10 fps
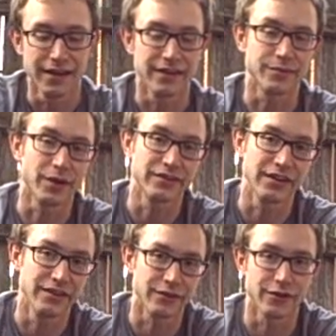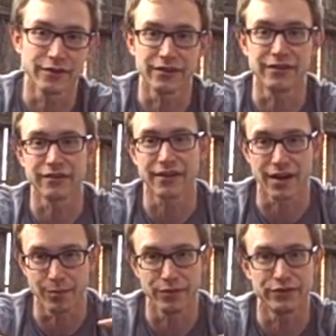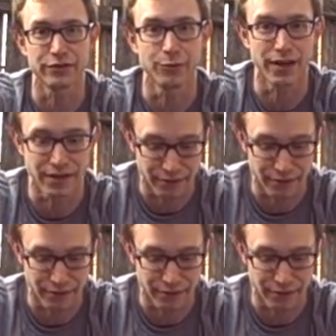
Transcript: it's much easier to just kind of put your weight